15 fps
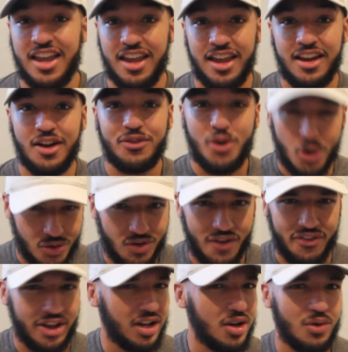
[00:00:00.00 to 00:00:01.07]
and of course
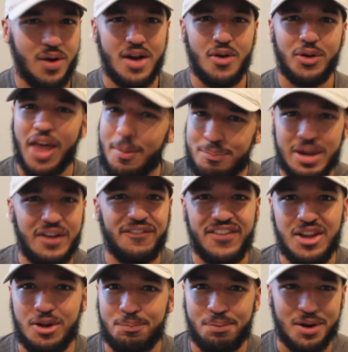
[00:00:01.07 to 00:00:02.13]
Rafael Guerrero. That
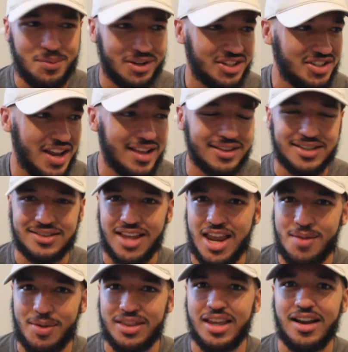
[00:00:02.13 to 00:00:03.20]
midfield pretty much staying the
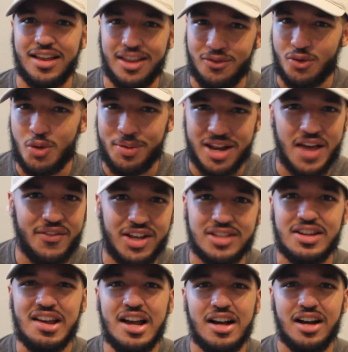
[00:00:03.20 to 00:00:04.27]
same. I think Ruben
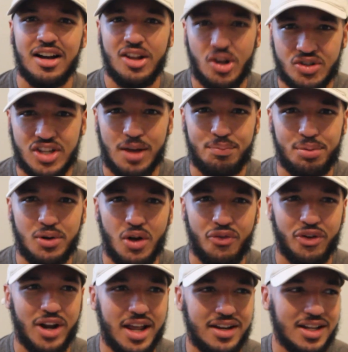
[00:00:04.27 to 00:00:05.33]
Neves alongside Bruno
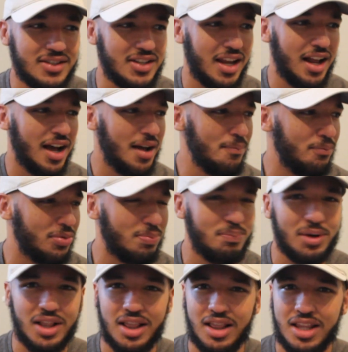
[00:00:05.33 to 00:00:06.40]
Fernandes, and I
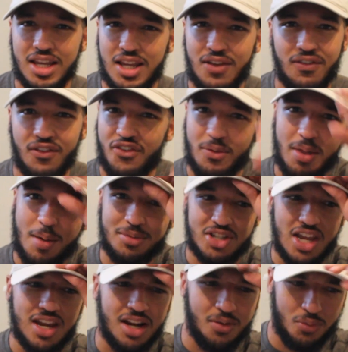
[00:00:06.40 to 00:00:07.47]
believe, if I'm not
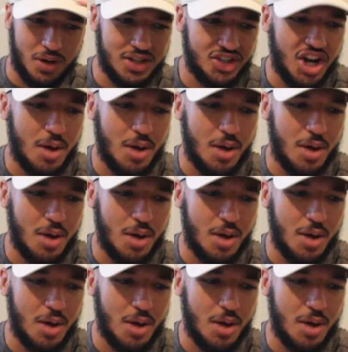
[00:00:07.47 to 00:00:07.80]
mistaken, it was